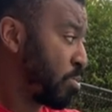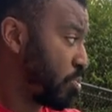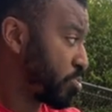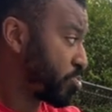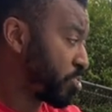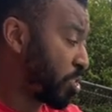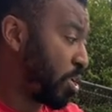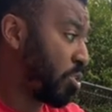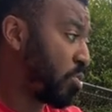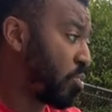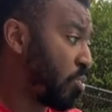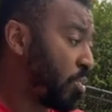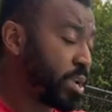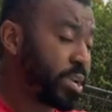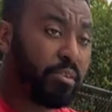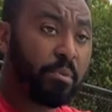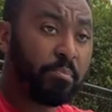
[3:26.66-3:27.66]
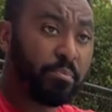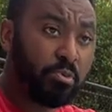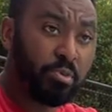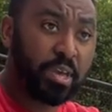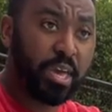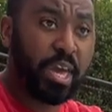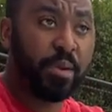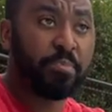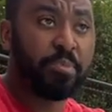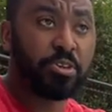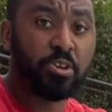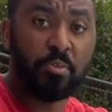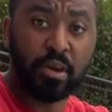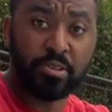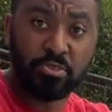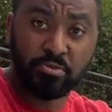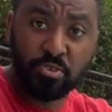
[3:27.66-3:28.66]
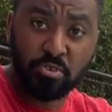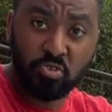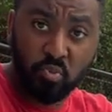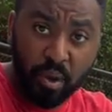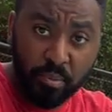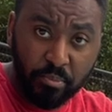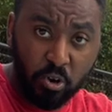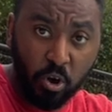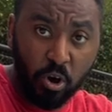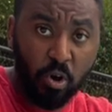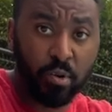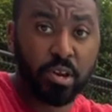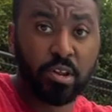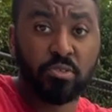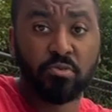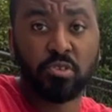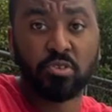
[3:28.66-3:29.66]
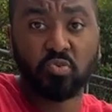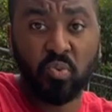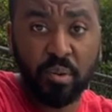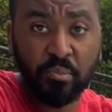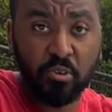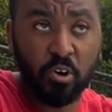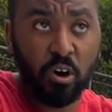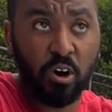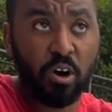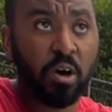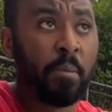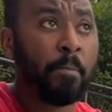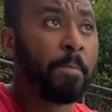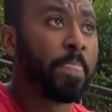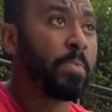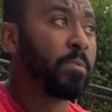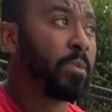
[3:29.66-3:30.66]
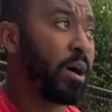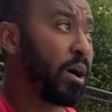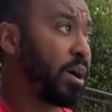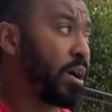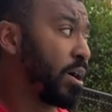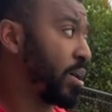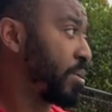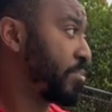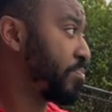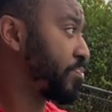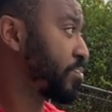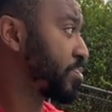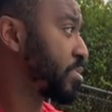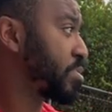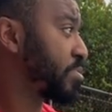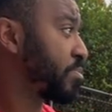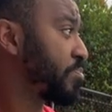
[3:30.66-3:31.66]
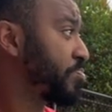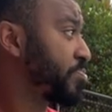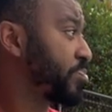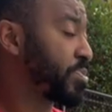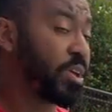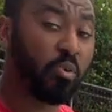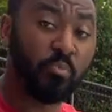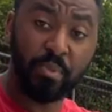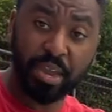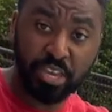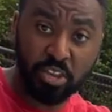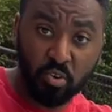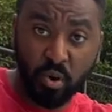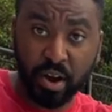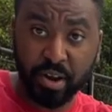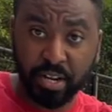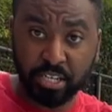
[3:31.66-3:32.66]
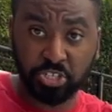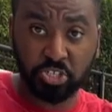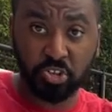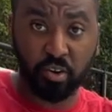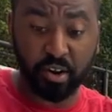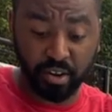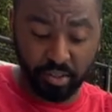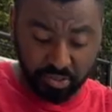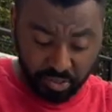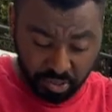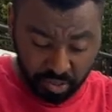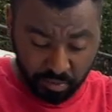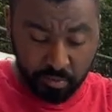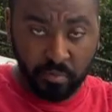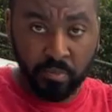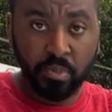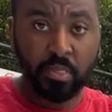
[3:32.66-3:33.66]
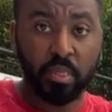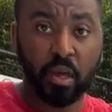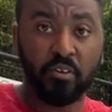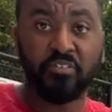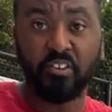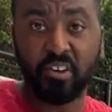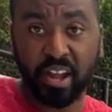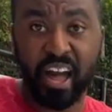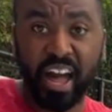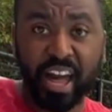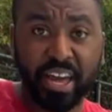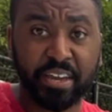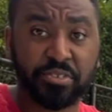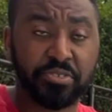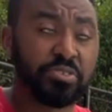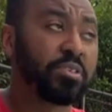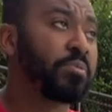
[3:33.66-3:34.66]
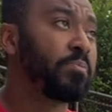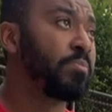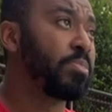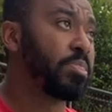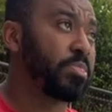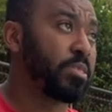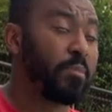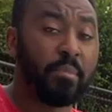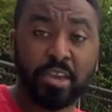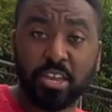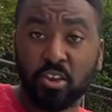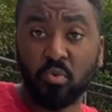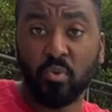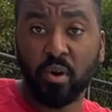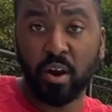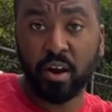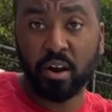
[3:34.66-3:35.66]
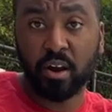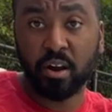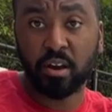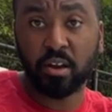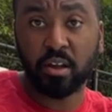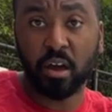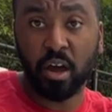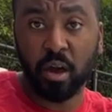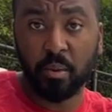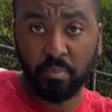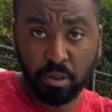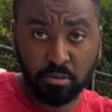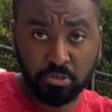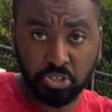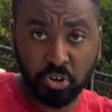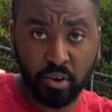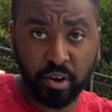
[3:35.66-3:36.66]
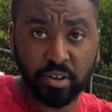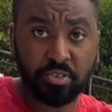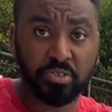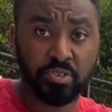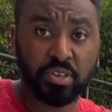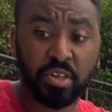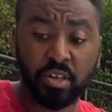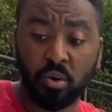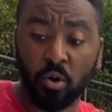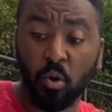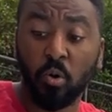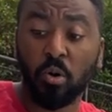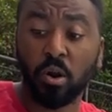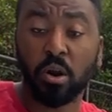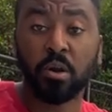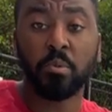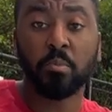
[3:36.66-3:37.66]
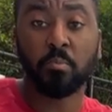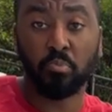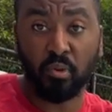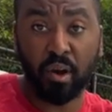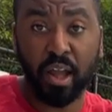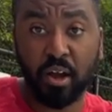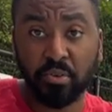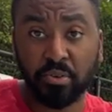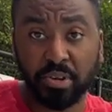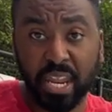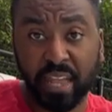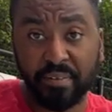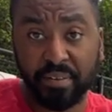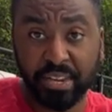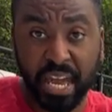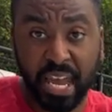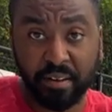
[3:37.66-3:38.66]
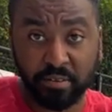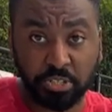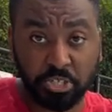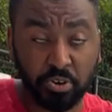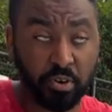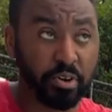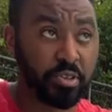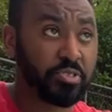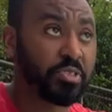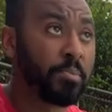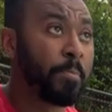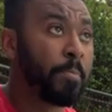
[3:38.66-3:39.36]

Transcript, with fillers: so when you're in boot camp, you're about to do a swim call. When you do your swim call, um, they will make you wear these shorts for guys. They make you wear uh, blue shorts or brown navy diver shorts.